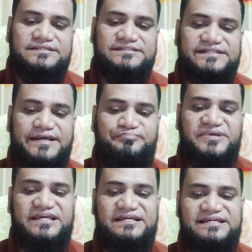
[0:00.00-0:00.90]

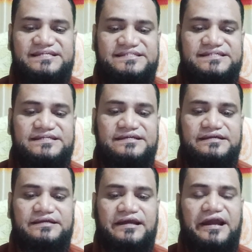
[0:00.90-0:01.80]
JPEG
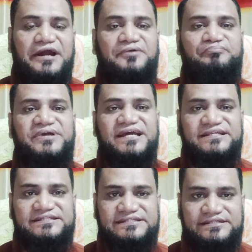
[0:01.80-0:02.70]
and
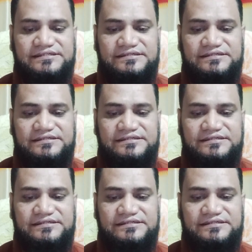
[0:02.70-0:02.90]
PNG.